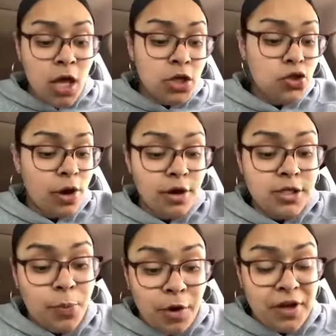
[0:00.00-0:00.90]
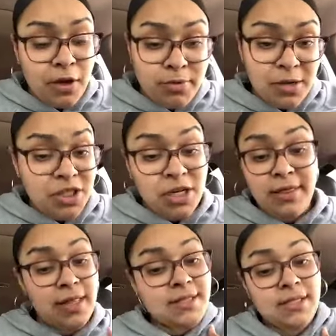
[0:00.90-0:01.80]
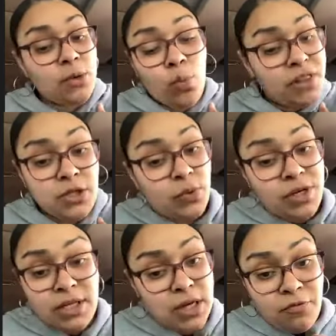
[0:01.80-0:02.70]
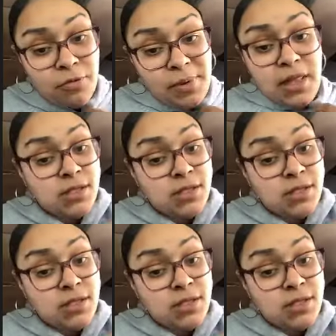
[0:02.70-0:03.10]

So here's a perfect objection. And this the well, this one doesn't come from me.